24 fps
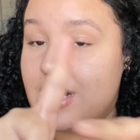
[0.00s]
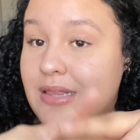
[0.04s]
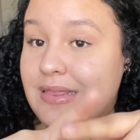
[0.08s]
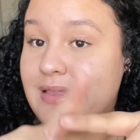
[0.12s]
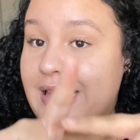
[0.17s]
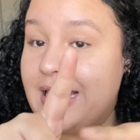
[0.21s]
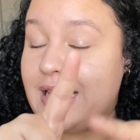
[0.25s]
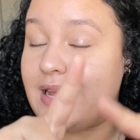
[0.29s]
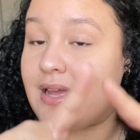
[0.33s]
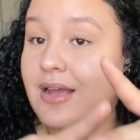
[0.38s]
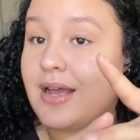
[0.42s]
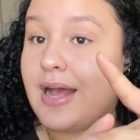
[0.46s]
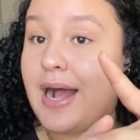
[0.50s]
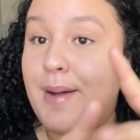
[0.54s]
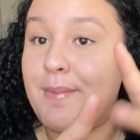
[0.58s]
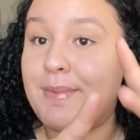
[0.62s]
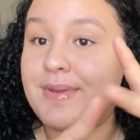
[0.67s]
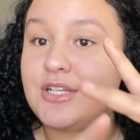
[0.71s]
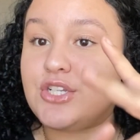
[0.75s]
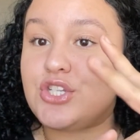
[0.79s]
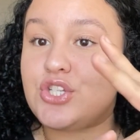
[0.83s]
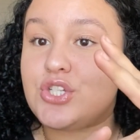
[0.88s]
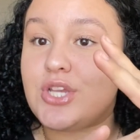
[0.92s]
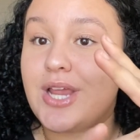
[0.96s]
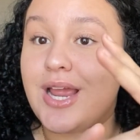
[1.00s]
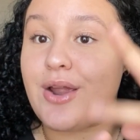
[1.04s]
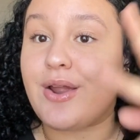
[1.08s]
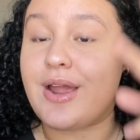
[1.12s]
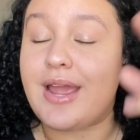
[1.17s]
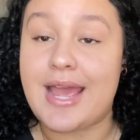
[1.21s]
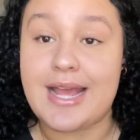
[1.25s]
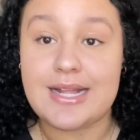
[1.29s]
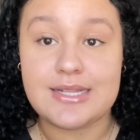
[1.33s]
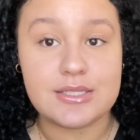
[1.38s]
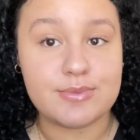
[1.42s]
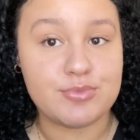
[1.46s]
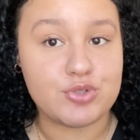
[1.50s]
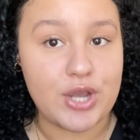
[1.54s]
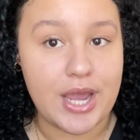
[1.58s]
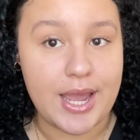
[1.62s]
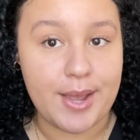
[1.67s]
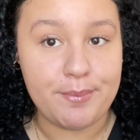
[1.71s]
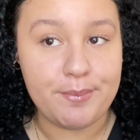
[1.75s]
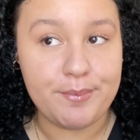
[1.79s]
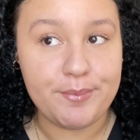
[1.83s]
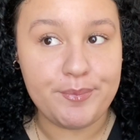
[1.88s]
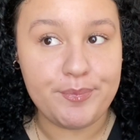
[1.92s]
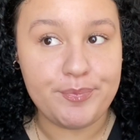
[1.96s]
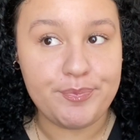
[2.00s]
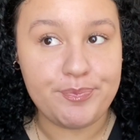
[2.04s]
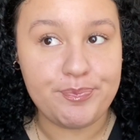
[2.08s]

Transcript: like, comment, share, and subscribe.